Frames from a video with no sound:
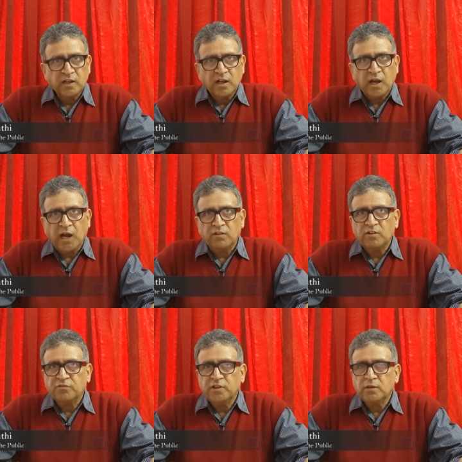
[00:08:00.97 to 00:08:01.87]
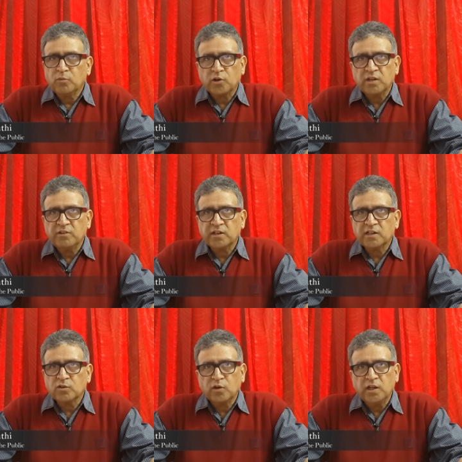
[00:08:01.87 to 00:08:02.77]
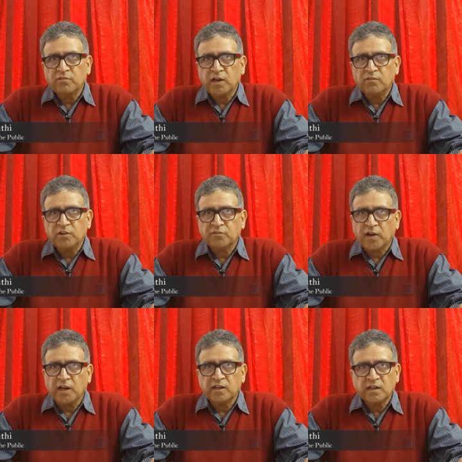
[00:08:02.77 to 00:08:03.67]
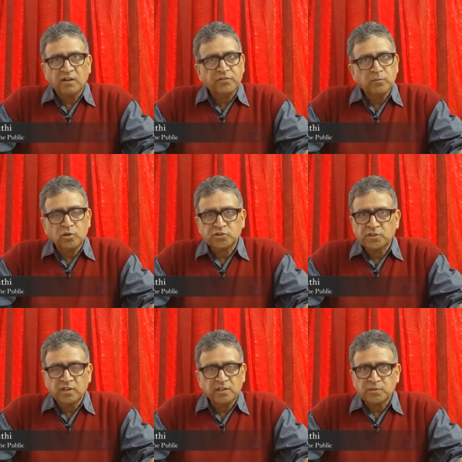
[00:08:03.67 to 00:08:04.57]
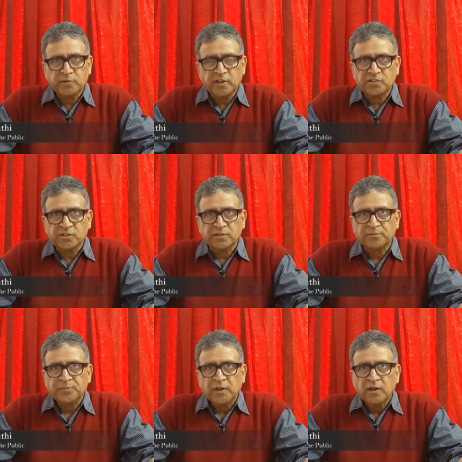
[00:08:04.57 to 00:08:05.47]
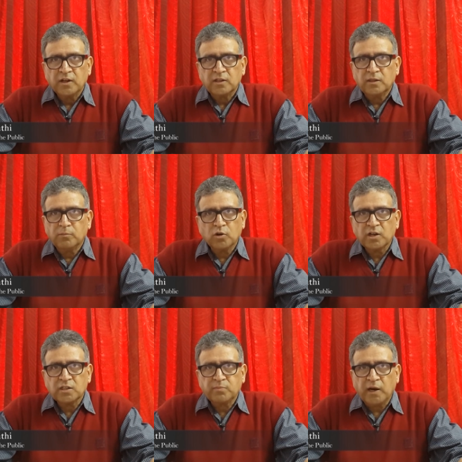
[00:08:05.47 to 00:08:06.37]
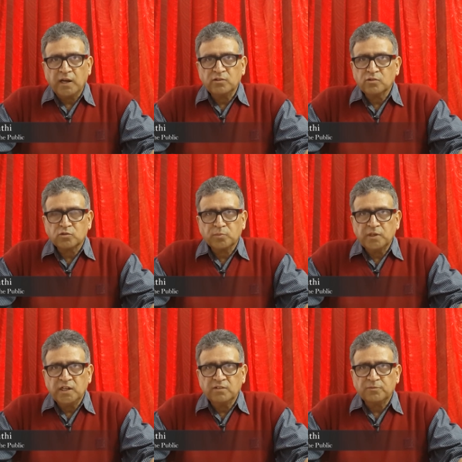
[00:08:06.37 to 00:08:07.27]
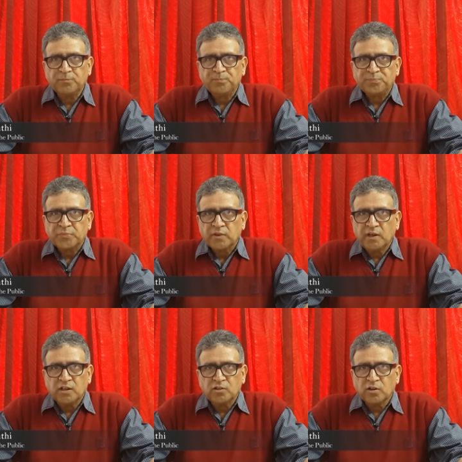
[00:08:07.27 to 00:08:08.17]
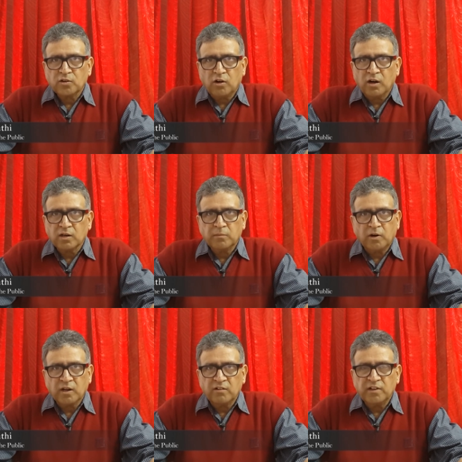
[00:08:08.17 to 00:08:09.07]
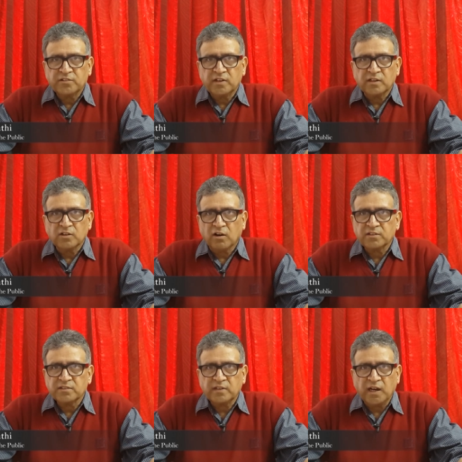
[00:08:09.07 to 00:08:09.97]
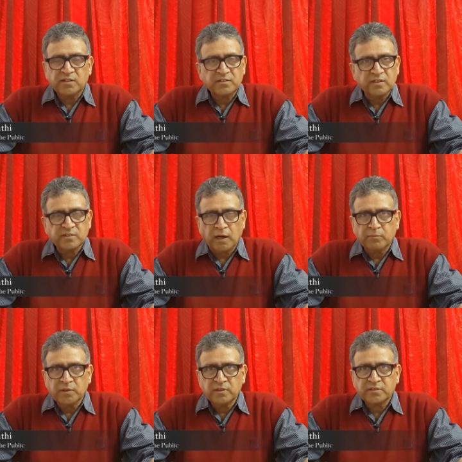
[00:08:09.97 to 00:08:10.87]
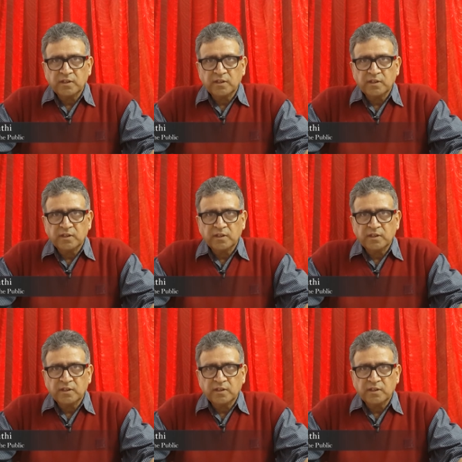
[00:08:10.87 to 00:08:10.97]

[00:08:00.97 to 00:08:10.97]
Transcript: And we feel motivated only when we find enough emotional inspiration. The book inspires you to believe that you are wrong about everything. The author cites examples